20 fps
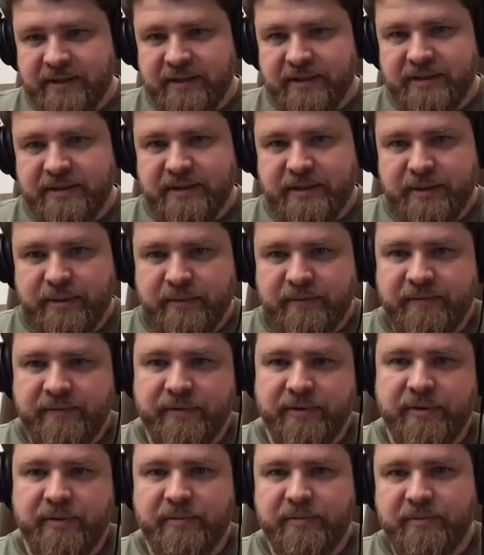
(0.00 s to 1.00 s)
so
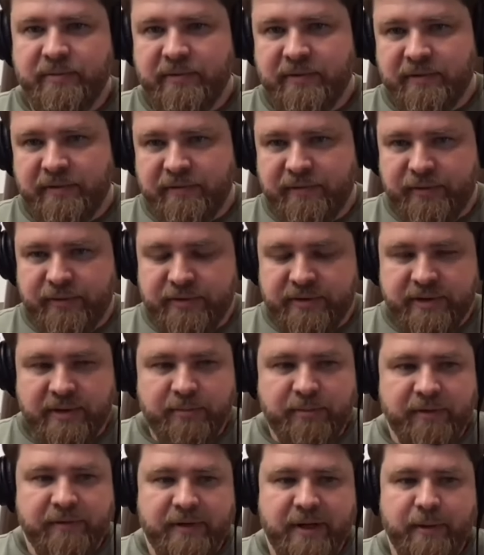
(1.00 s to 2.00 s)
from, for
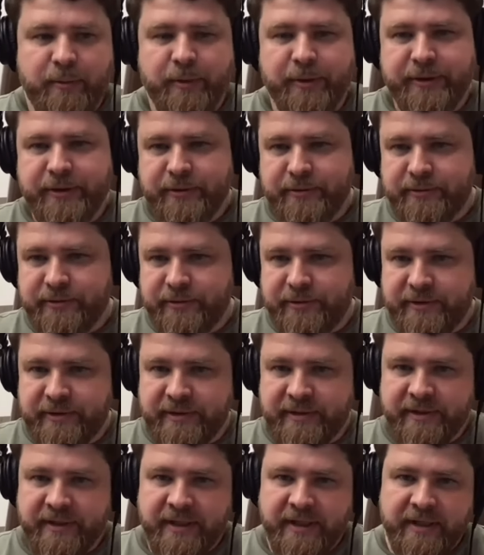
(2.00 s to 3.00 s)
example, our
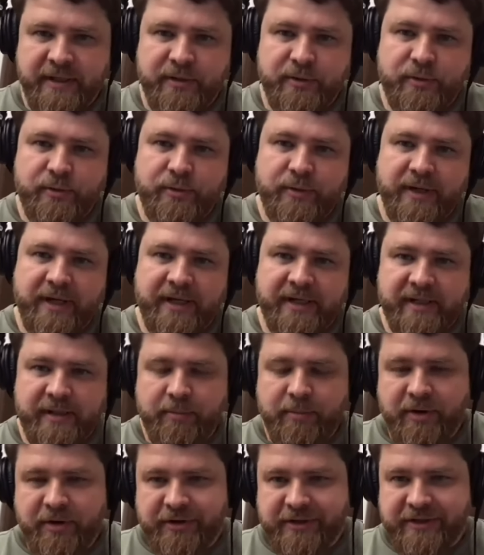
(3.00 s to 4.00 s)
users or any
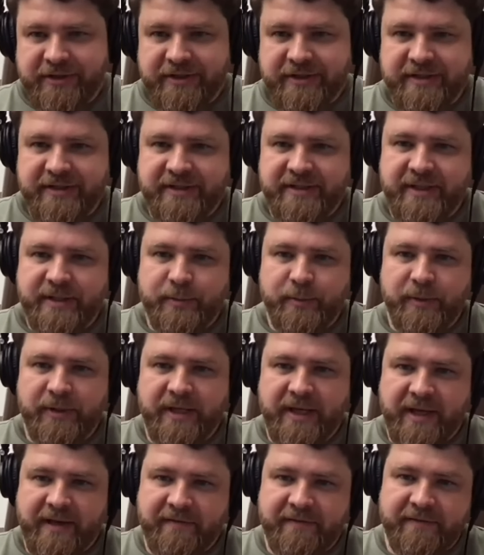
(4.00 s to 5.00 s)
partners that we
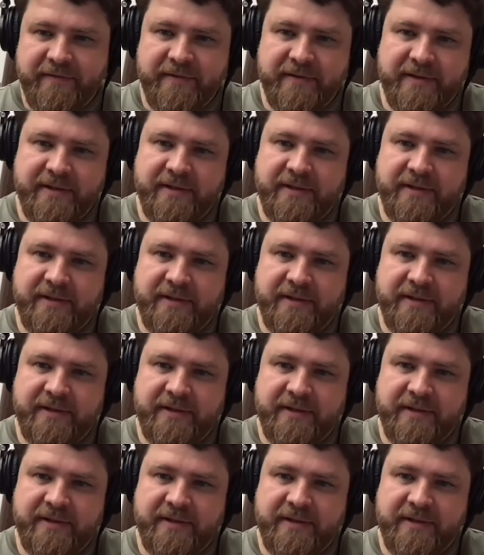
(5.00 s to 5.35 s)
have,